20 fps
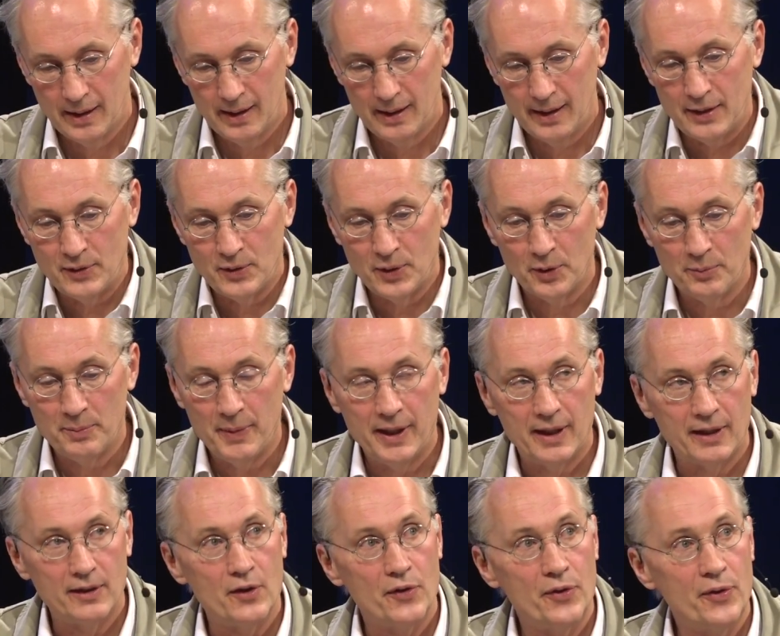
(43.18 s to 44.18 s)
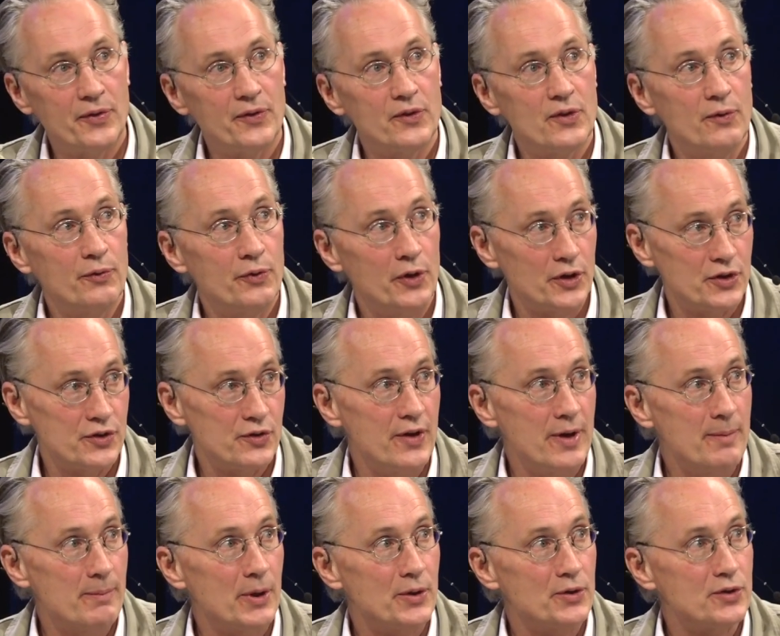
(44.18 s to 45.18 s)
They told me that the th first
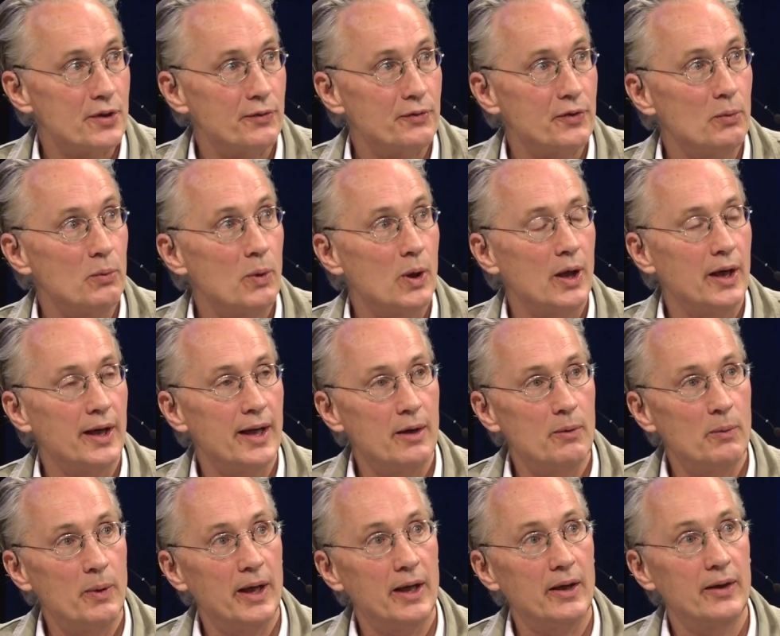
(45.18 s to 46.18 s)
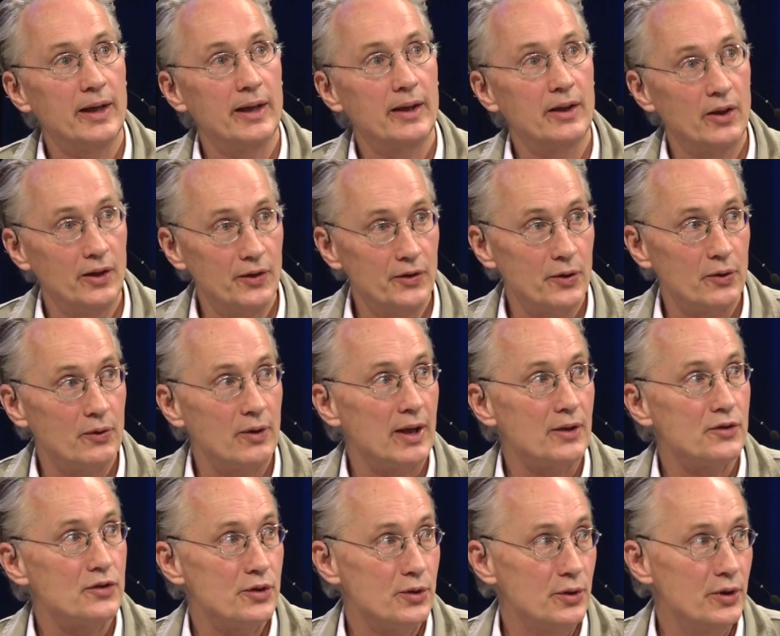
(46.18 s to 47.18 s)
three months of the war, they were in an
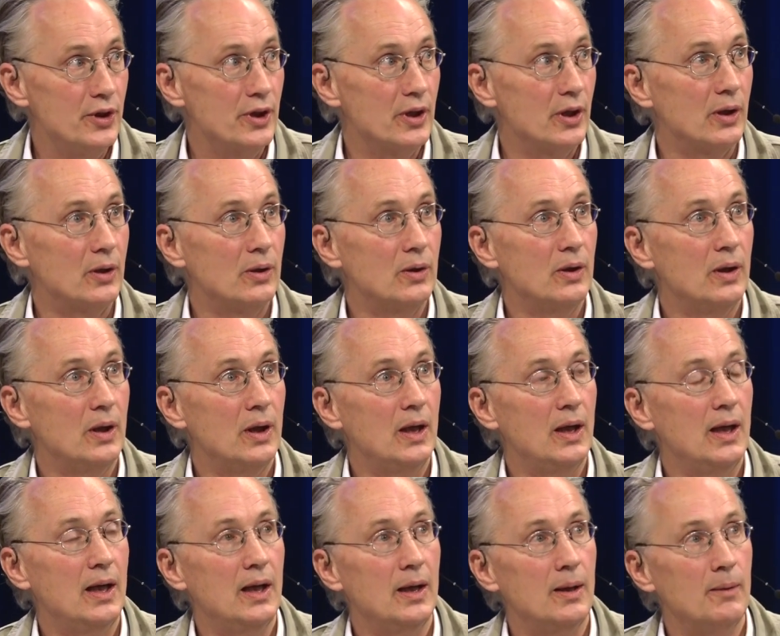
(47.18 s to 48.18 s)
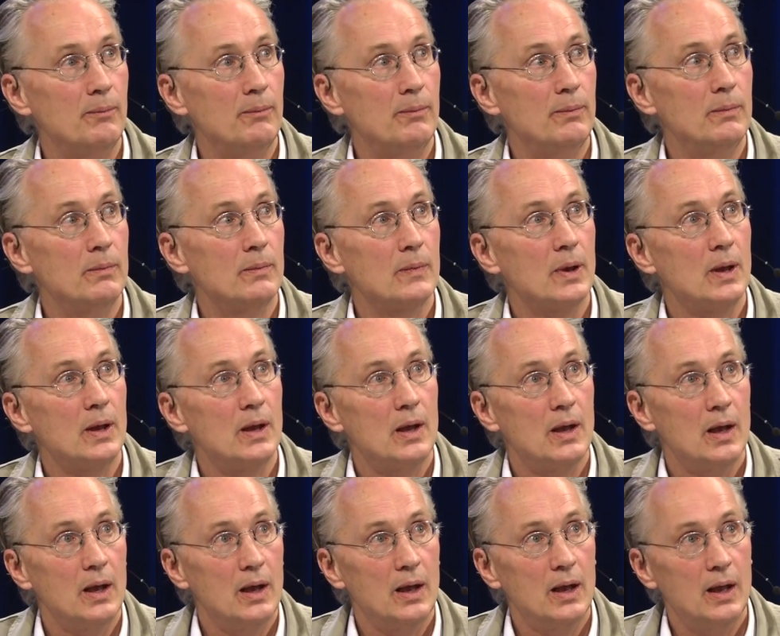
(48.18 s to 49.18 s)
underground studio um,
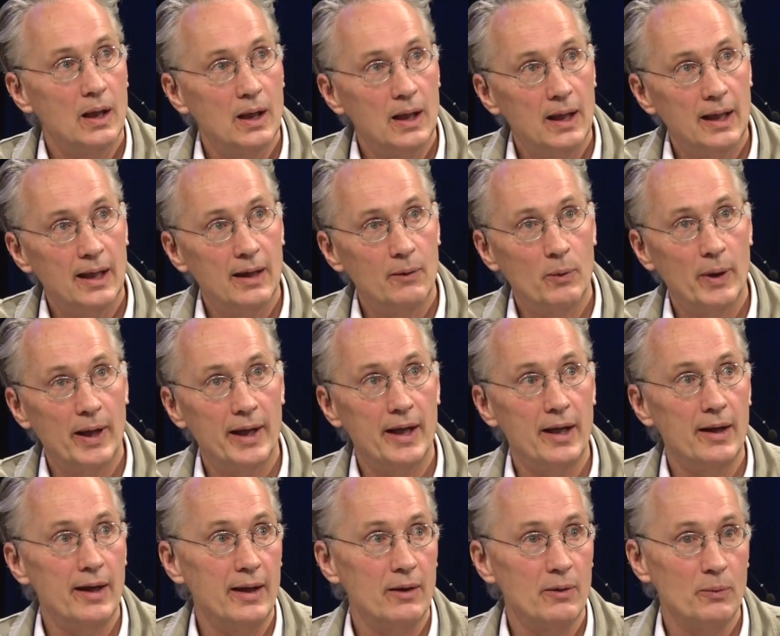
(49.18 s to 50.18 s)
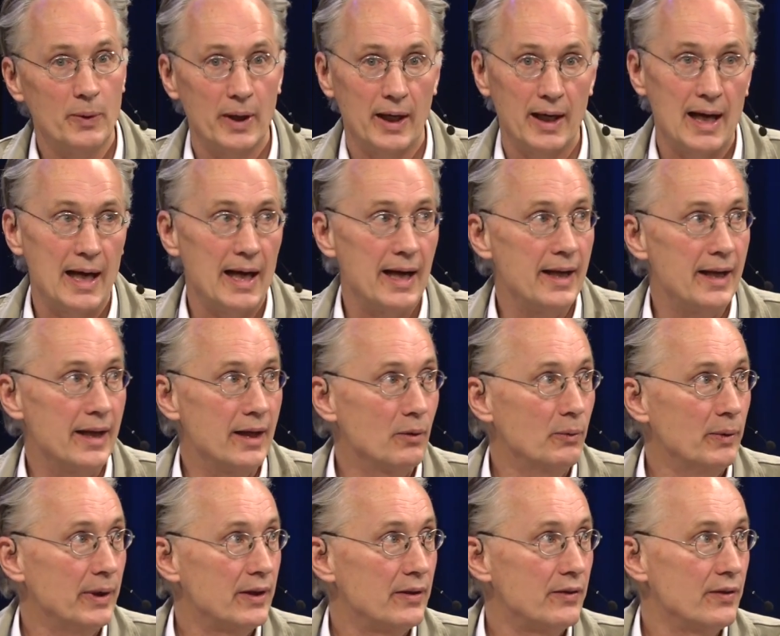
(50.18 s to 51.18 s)
where they were hiding
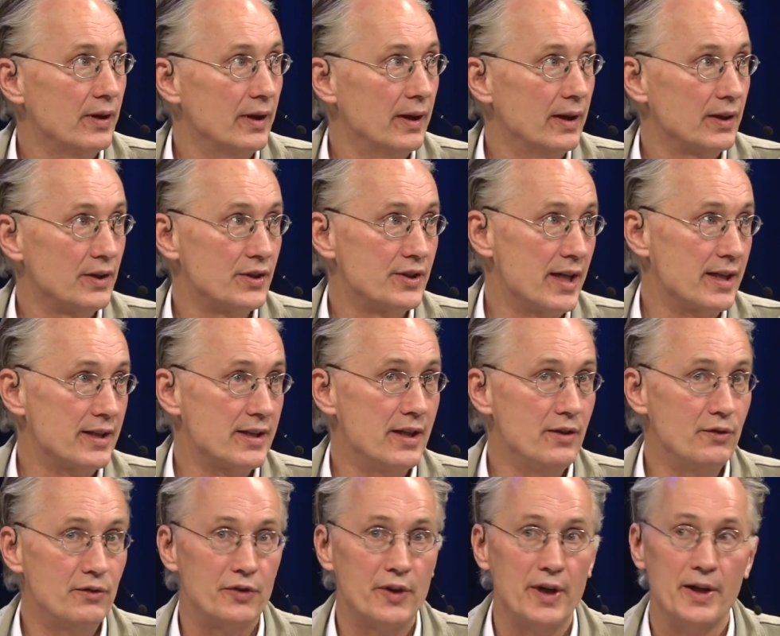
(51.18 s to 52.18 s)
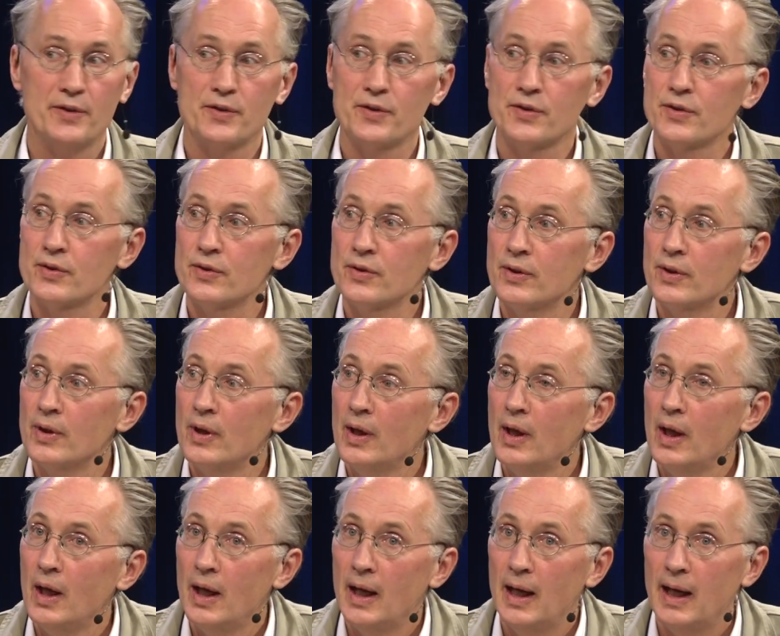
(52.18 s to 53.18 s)
with uh, 16 friends,
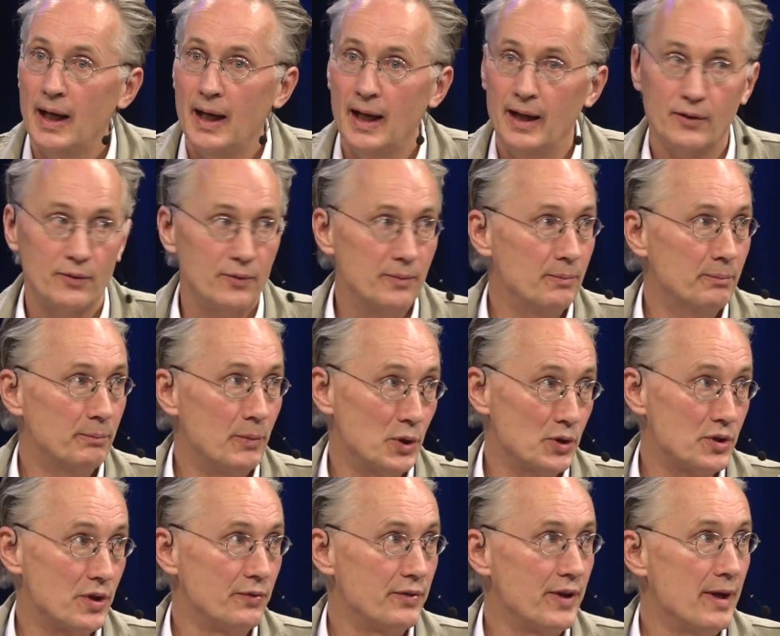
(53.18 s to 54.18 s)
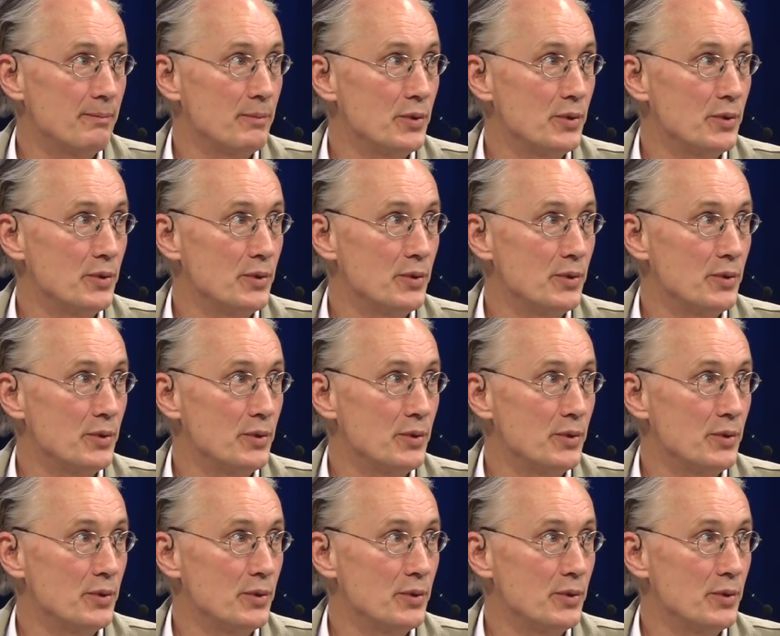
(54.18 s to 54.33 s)
and most of them